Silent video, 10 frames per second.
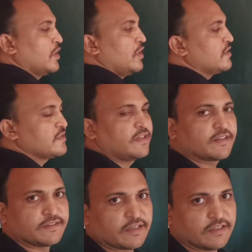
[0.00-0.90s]
are
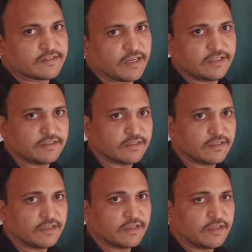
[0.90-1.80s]
concentric circles, right?
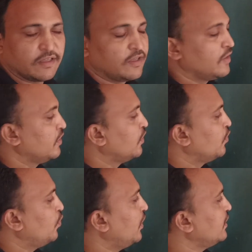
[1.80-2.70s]

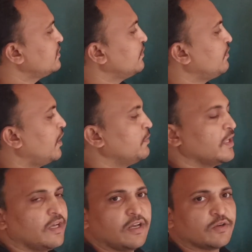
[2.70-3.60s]
What is the
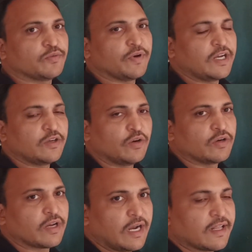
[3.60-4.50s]
formula to find
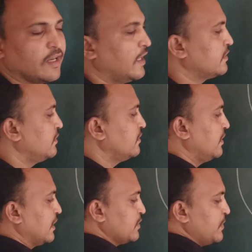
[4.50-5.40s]
out radical
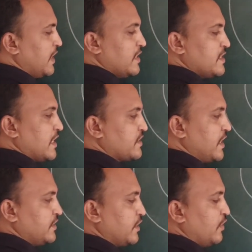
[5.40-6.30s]
axis? S minus S
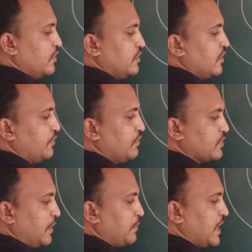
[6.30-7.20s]
dash equal to 0. If
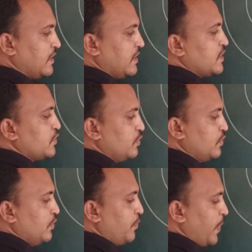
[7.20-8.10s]
you subtract these
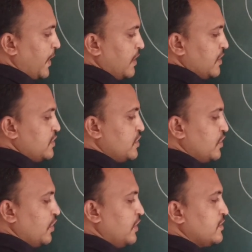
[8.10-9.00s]
two,
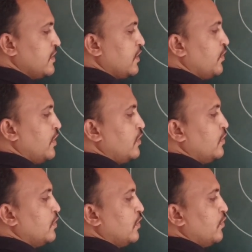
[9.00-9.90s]
0 is equal
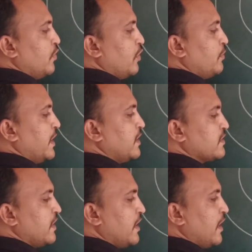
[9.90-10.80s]
to 4
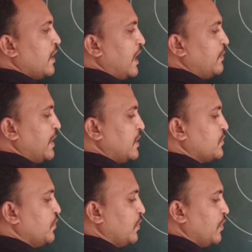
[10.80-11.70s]
minus 9 or 9
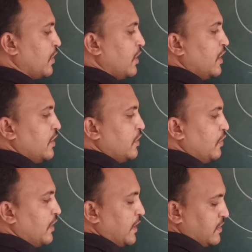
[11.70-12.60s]
minus 4, you
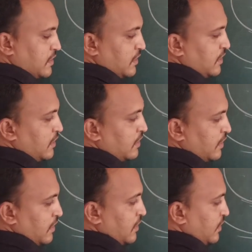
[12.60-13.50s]
will get
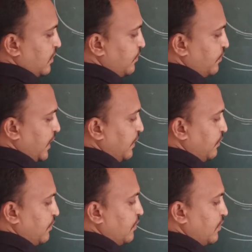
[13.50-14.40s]

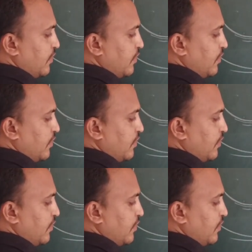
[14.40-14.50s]
5